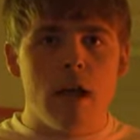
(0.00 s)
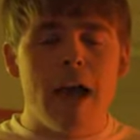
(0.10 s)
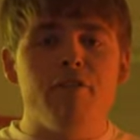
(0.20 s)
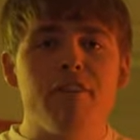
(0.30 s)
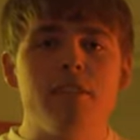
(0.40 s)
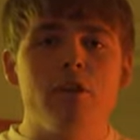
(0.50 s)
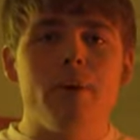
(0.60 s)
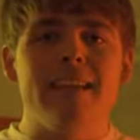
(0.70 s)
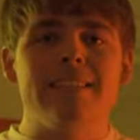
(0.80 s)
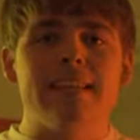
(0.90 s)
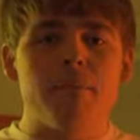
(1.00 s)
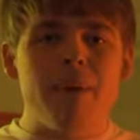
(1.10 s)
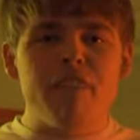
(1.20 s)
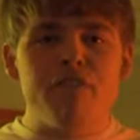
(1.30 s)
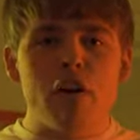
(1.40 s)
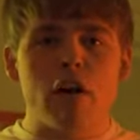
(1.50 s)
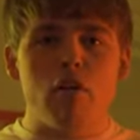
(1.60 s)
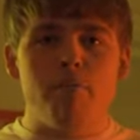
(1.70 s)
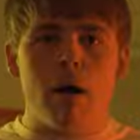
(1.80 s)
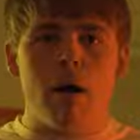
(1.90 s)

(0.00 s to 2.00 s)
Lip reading: Every 2 weeks he has a big fuck off